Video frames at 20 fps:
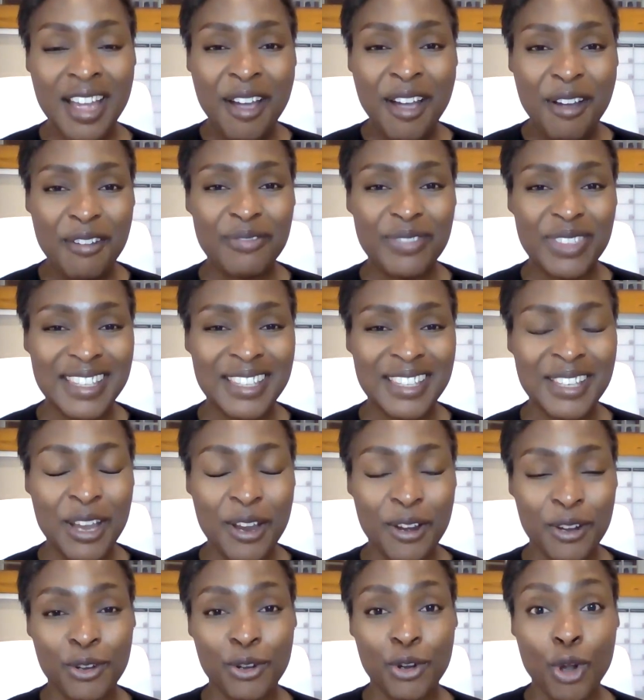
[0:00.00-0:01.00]
of this
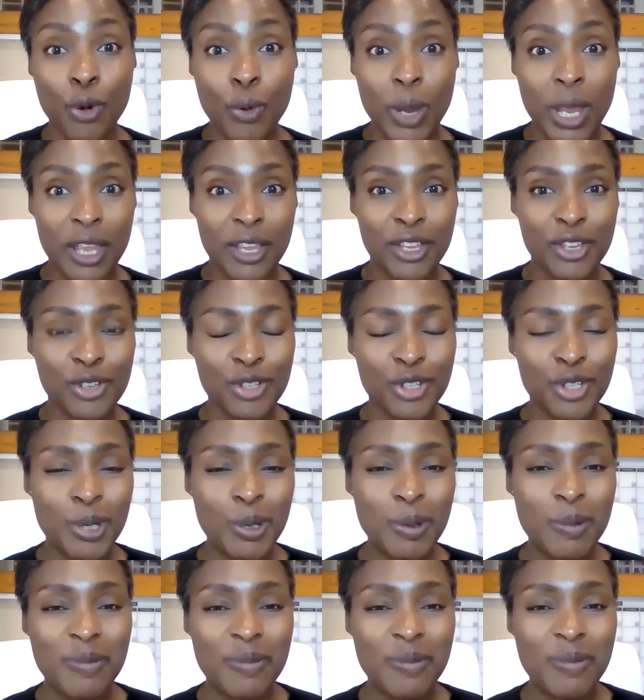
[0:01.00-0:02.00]
growing
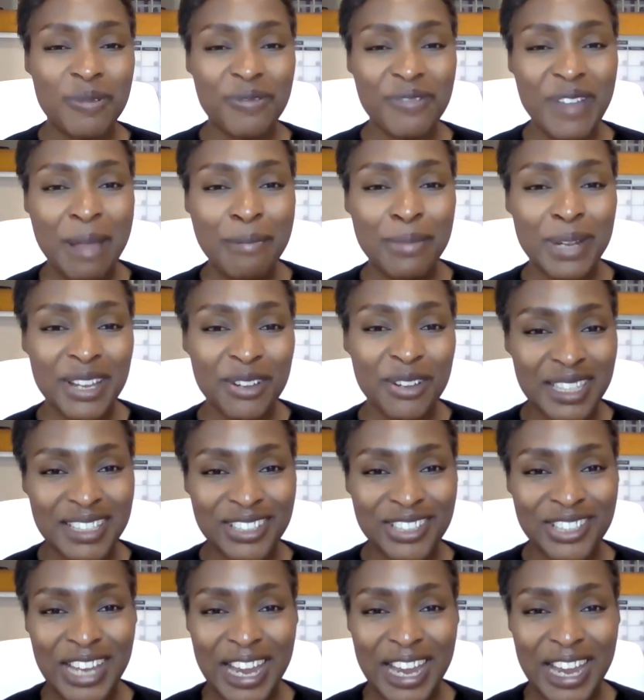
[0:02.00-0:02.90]
YouTube family on this